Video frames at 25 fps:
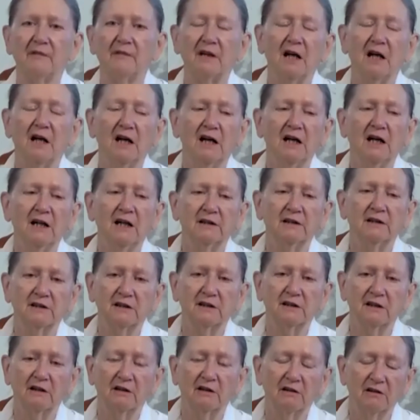And
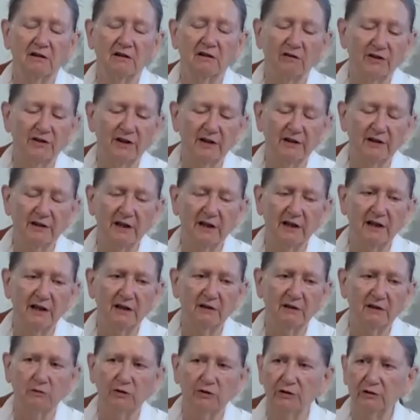on the other
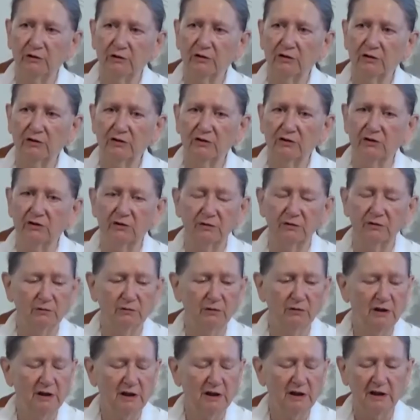hand, what you could
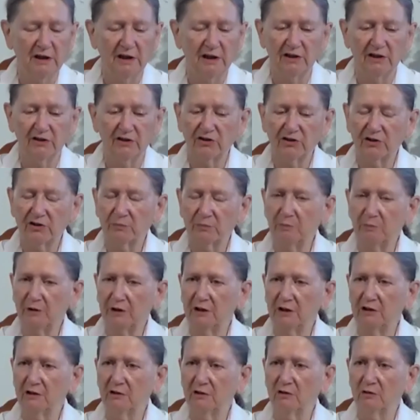do is just
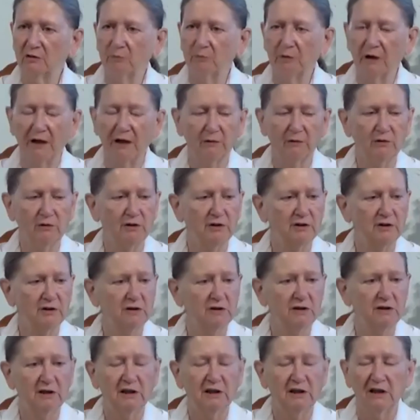be in your power
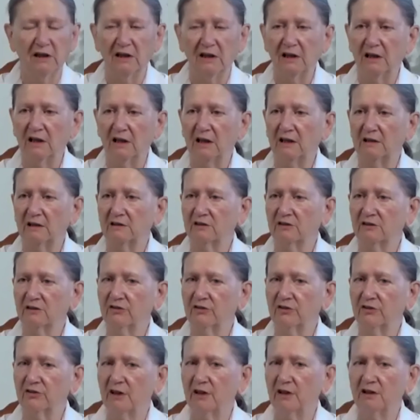and
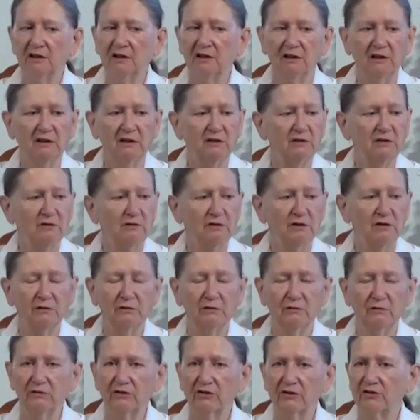stay in your
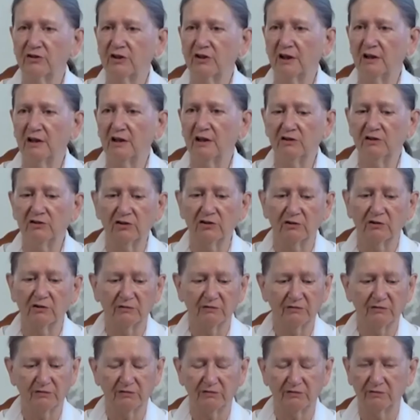own stage
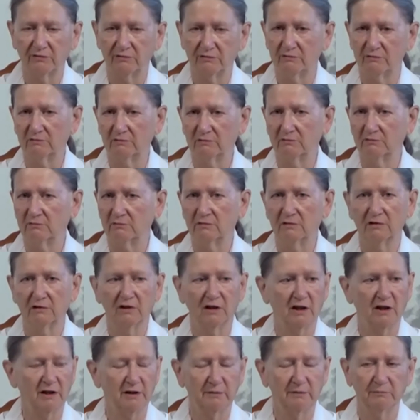of,
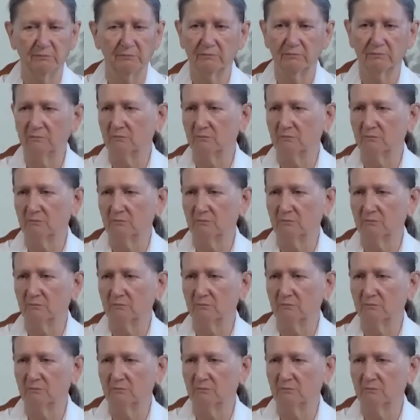I'm,